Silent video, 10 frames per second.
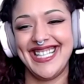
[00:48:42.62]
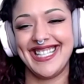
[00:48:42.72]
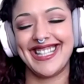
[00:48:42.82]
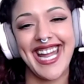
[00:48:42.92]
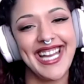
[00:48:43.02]

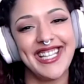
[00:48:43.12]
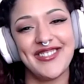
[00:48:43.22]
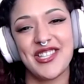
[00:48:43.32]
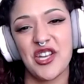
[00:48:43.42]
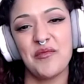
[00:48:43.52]
Thank
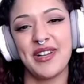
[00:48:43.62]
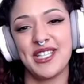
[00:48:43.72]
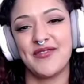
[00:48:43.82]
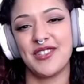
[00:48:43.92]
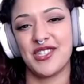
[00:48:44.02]
you so
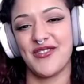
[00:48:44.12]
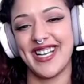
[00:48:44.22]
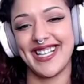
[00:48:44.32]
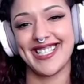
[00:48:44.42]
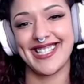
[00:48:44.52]
much for
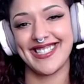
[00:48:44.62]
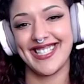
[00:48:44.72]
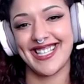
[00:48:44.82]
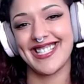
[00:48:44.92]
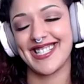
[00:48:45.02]
joining us on
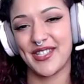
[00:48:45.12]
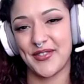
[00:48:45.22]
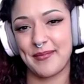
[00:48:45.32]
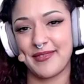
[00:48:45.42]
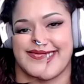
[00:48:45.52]
Yes, a
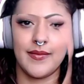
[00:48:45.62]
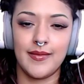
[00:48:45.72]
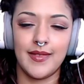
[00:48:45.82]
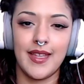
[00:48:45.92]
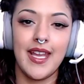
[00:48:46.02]
Stripper
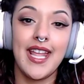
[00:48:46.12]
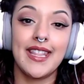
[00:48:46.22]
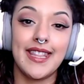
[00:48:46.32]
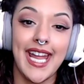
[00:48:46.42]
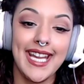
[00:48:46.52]
today.
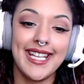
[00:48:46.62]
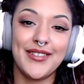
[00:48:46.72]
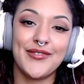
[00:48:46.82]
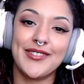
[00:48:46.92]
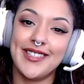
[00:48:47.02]
Thank you
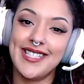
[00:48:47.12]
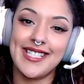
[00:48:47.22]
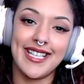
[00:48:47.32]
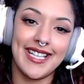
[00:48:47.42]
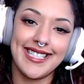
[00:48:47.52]
for
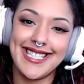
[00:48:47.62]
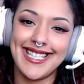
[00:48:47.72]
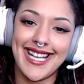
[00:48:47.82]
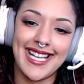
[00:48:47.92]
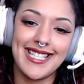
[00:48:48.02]
listening to
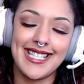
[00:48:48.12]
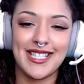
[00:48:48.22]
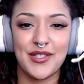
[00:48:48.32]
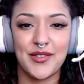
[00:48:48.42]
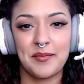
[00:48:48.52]
Yes, a
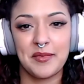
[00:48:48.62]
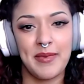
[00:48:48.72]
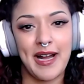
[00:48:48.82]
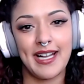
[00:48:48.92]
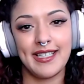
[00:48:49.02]
Stripper
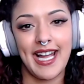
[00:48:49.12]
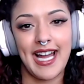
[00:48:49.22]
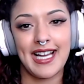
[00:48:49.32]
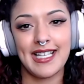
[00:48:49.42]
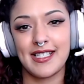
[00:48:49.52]

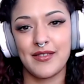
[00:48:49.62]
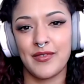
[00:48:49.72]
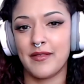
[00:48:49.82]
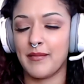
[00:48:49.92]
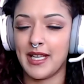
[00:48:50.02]
podcast
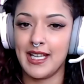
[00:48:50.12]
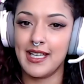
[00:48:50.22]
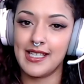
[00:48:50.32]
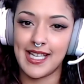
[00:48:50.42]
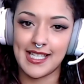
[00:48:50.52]
with me,
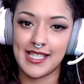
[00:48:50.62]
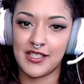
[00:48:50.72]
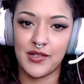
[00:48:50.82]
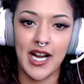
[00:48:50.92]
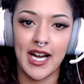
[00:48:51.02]
Daisy
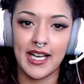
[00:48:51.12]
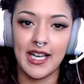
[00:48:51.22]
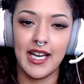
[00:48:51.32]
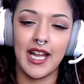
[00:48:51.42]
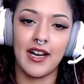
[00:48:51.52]

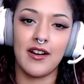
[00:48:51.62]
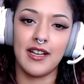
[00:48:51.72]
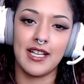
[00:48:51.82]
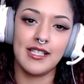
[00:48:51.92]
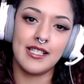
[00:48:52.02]
Ducati, and our
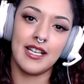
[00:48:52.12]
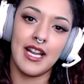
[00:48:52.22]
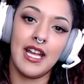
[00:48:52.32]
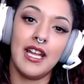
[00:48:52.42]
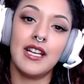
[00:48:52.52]
guest
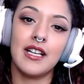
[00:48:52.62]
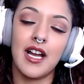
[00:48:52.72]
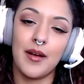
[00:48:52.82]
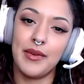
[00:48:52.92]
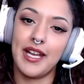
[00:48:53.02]
today,
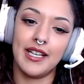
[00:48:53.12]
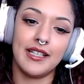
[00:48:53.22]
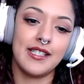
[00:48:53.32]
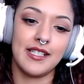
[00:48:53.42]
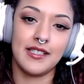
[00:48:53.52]
Cupcake
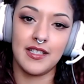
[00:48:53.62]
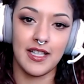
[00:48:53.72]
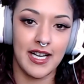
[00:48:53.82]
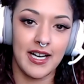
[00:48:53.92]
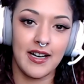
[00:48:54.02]

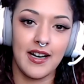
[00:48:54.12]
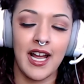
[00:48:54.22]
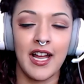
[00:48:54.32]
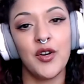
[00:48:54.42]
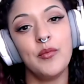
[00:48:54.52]
Sinclair. I
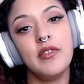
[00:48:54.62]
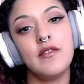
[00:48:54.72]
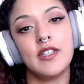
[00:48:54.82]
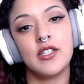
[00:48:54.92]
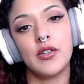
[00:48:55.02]
hope
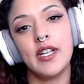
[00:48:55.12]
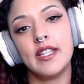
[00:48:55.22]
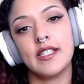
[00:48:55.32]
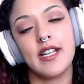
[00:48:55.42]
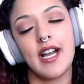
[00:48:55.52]
you've enjoyed
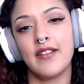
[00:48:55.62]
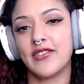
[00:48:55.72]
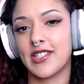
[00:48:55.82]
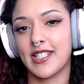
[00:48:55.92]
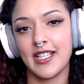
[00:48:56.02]
this
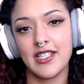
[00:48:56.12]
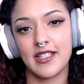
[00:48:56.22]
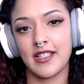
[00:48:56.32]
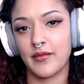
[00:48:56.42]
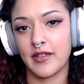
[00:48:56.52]

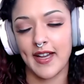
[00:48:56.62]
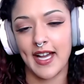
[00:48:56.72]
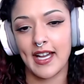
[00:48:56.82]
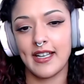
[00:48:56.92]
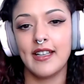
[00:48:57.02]
conversation that we've
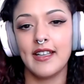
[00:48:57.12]
had.